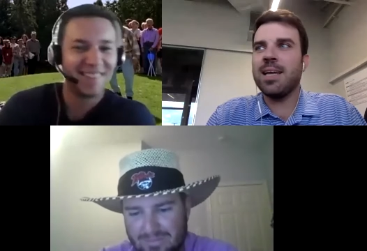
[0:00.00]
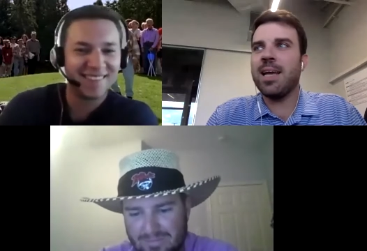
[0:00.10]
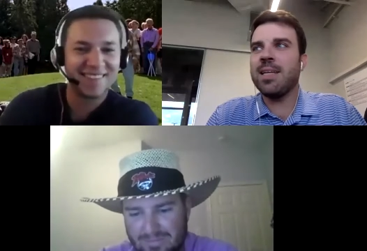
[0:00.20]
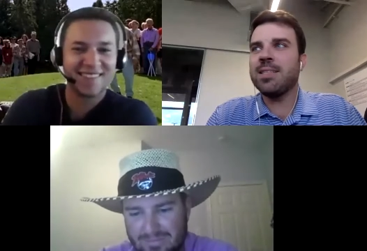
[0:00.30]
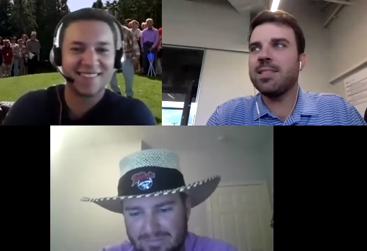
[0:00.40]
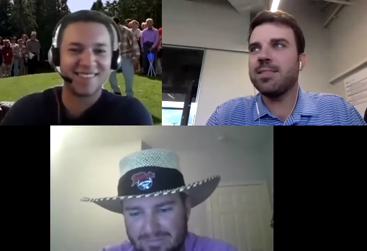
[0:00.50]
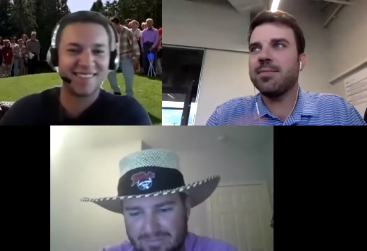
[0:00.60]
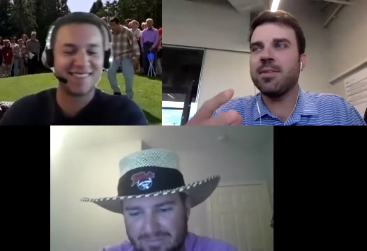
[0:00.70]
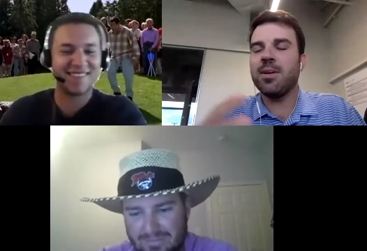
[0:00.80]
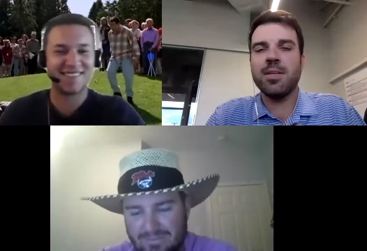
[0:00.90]
Speaker 1: and
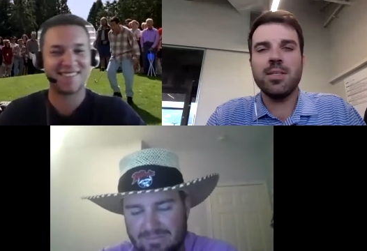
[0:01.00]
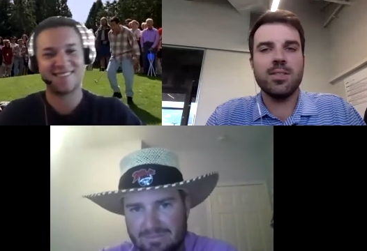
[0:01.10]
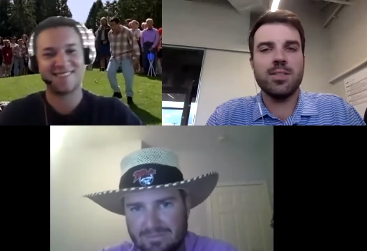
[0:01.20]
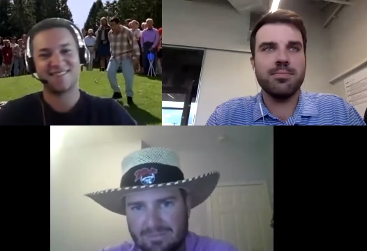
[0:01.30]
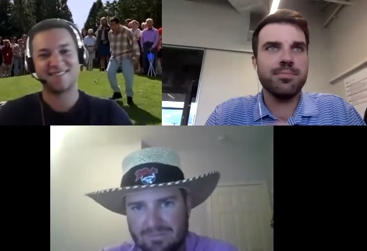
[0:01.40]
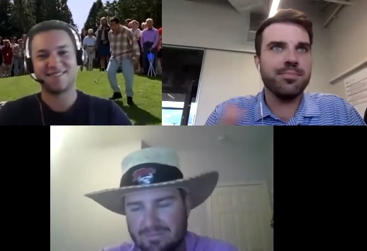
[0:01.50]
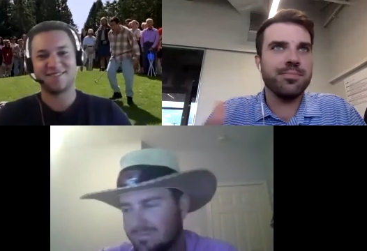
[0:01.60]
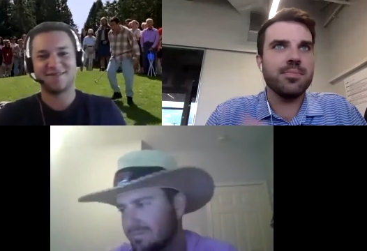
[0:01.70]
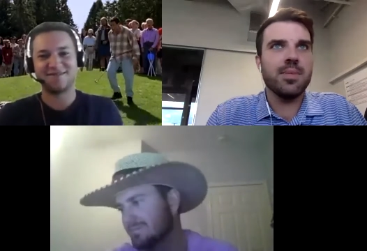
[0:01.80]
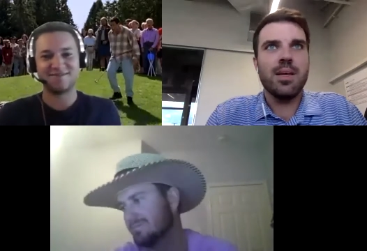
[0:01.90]
you know he's
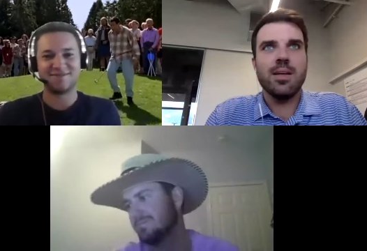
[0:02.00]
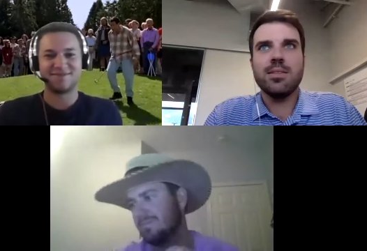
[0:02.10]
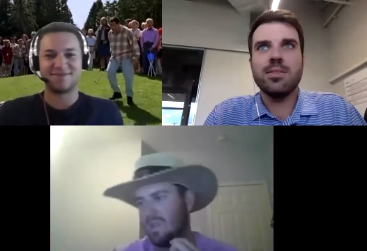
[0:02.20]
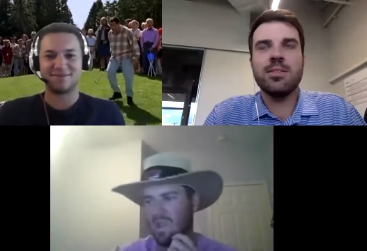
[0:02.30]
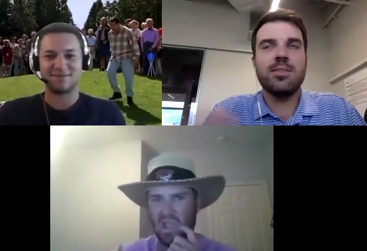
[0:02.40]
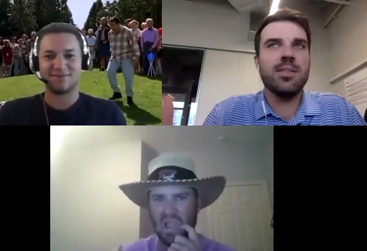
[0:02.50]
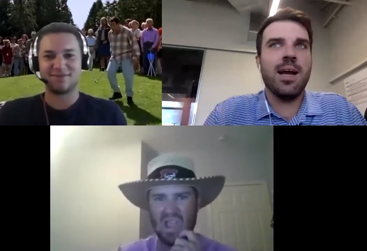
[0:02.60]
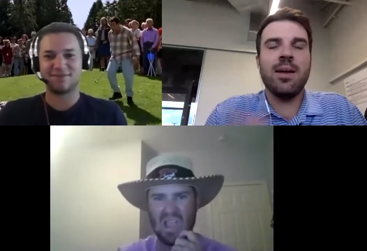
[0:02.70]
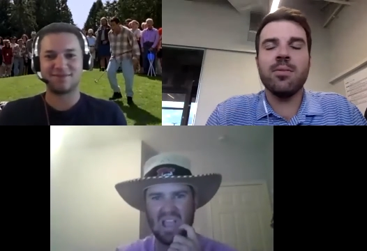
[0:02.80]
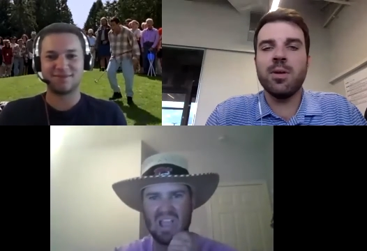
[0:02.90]
i
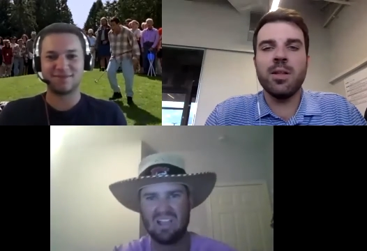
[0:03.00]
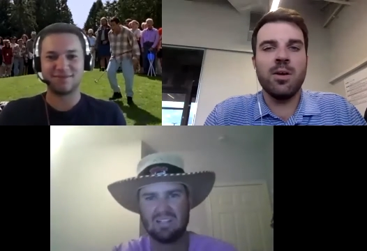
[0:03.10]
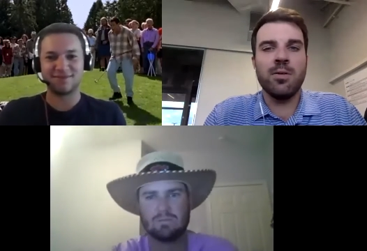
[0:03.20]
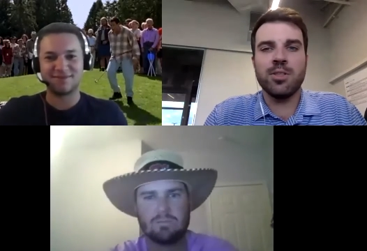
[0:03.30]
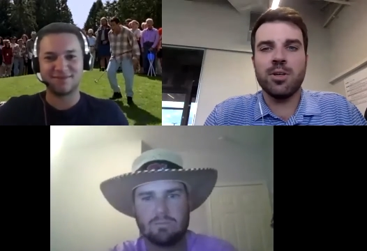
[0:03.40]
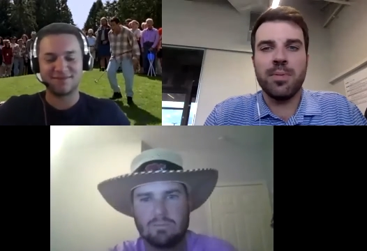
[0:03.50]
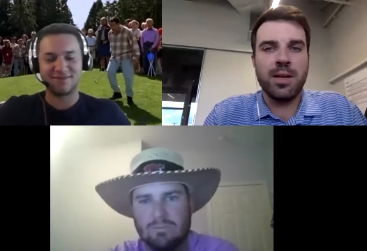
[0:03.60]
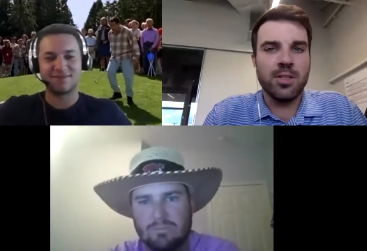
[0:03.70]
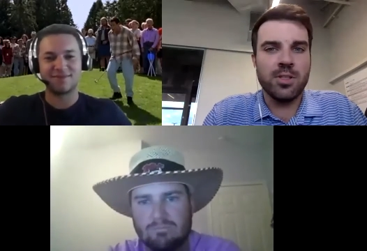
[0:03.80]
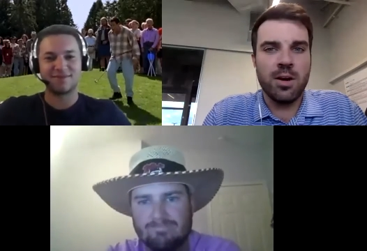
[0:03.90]
don't really know what your
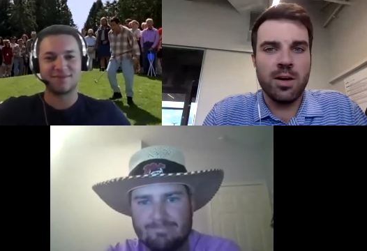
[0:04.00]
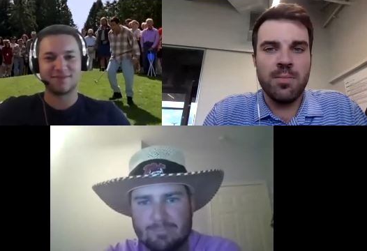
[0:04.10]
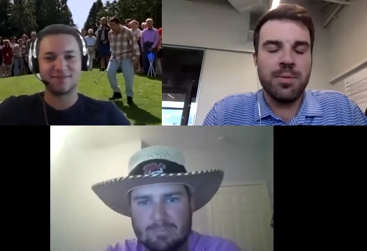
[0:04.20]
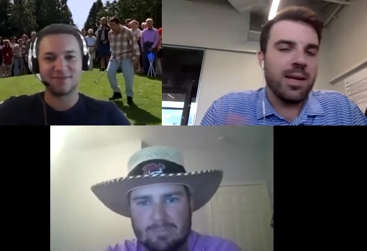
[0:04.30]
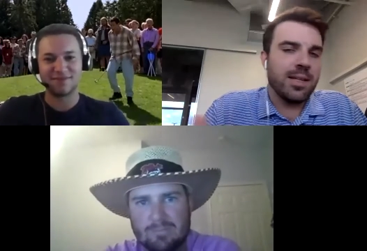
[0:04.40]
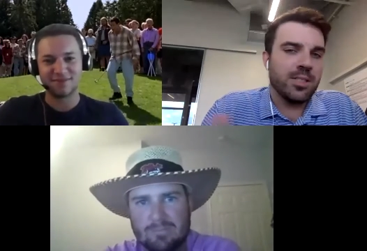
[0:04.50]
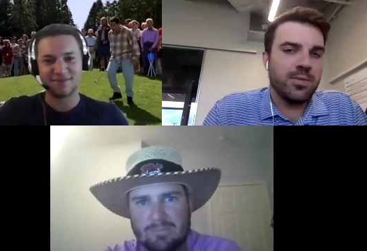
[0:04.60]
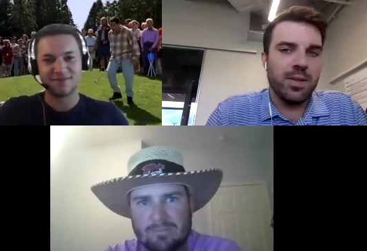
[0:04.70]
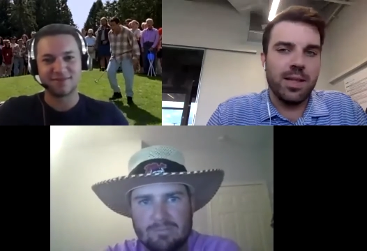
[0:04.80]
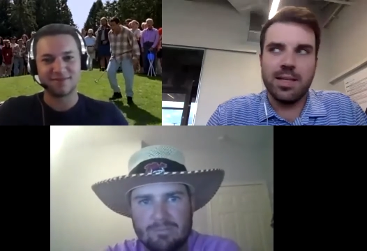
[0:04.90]
opinions are on it but i just
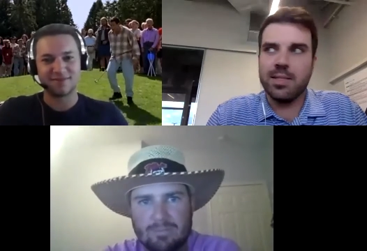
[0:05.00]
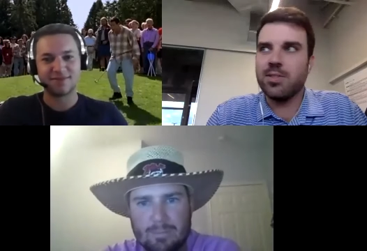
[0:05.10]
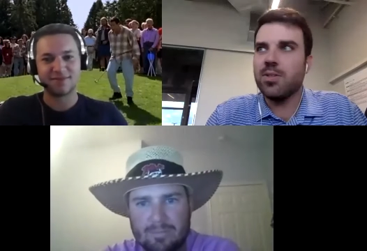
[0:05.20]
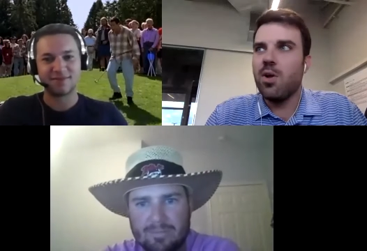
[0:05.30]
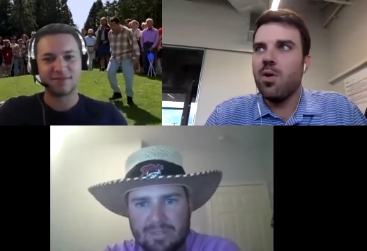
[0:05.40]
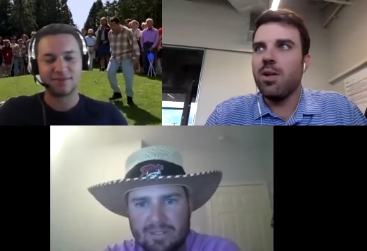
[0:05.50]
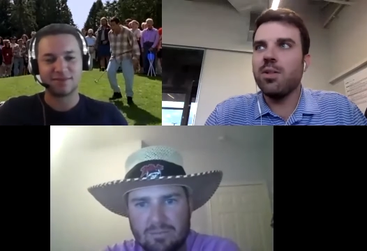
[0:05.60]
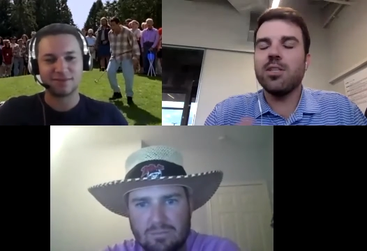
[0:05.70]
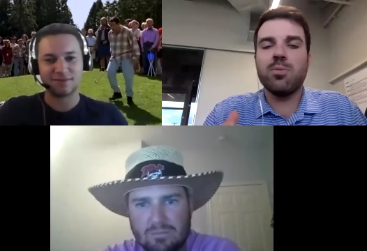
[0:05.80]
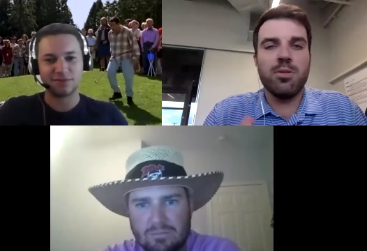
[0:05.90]
feel like it's at
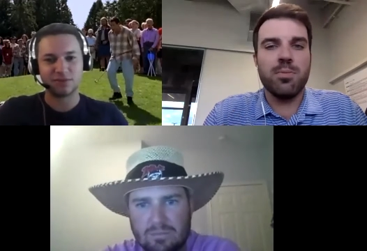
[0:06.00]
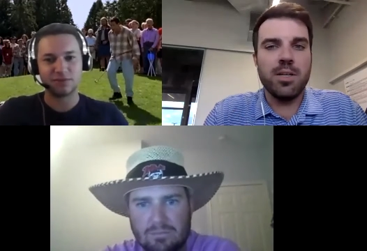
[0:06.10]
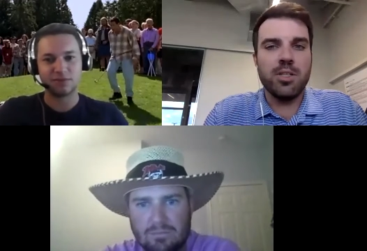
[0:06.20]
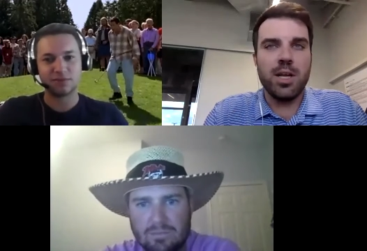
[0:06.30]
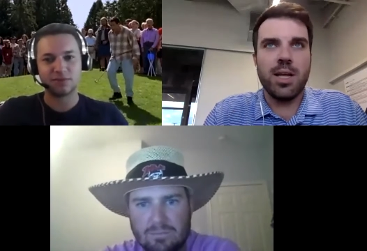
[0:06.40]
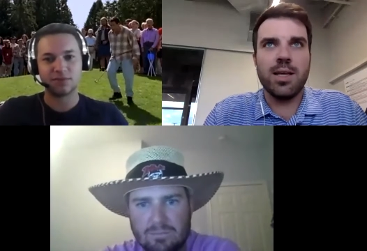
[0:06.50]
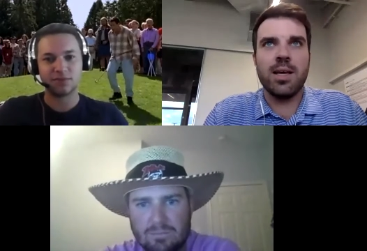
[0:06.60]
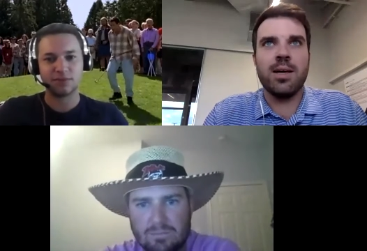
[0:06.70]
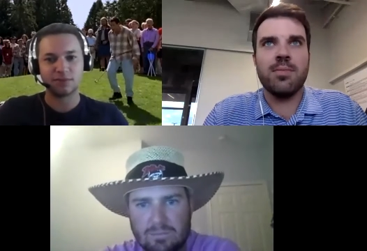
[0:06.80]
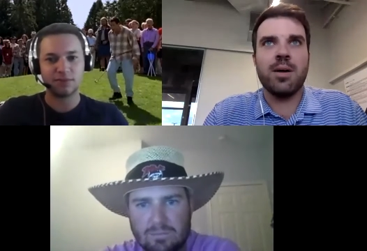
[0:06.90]
least worth mentioning
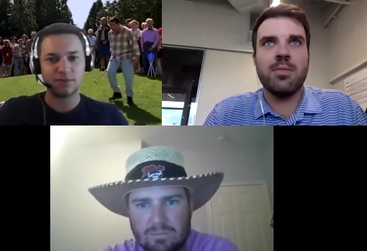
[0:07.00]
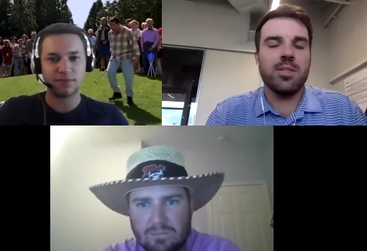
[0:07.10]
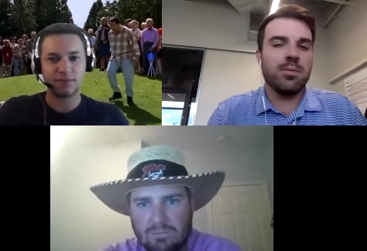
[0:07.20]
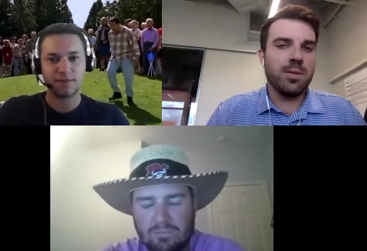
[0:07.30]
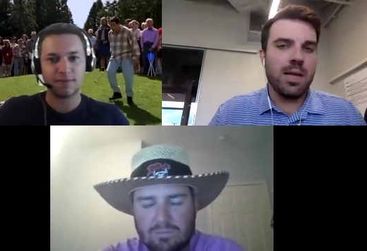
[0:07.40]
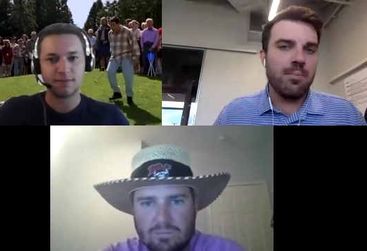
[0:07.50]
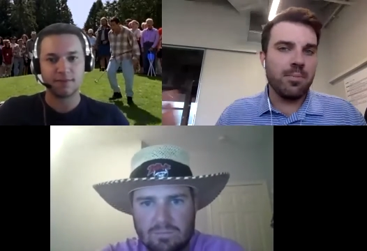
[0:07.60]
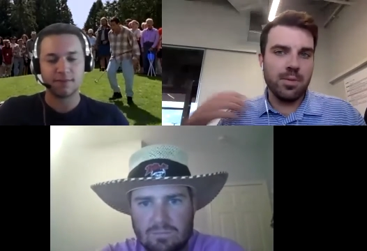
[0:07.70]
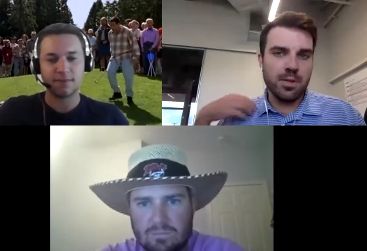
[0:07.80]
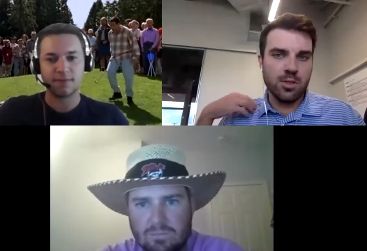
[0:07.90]
um, obviously what happened
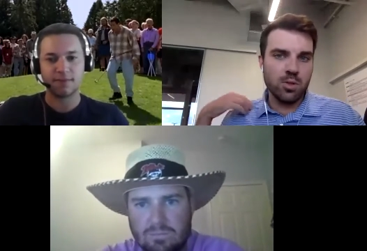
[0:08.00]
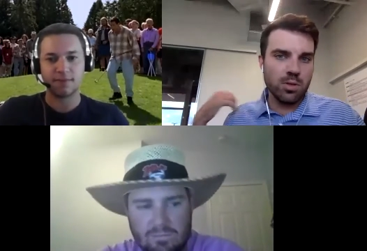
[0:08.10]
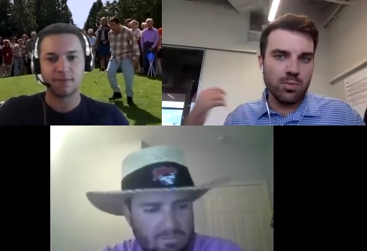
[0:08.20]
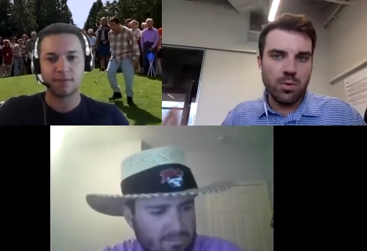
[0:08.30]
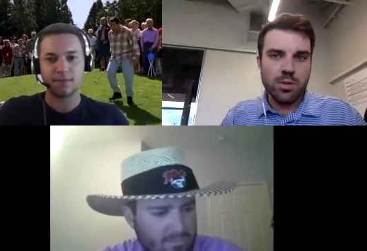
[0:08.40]
with the george floyd